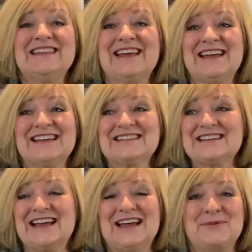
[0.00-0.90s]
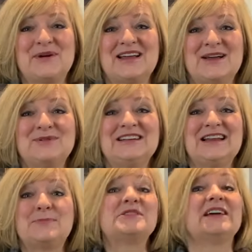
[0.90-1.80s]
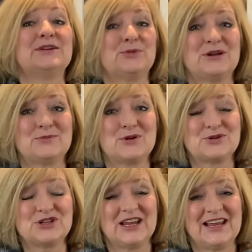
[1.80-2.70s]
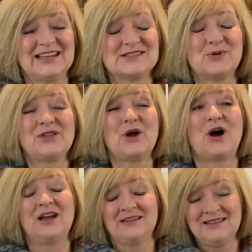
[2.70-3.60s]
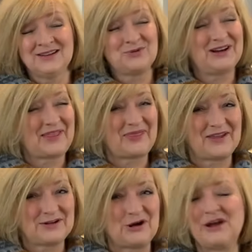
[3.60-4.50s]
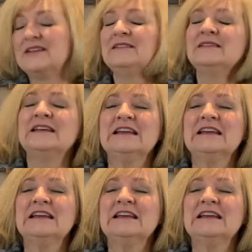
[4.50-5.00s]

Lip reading: that I'm a little uptight when I'm crocheting. It's with cotton, and quite a thick cotton.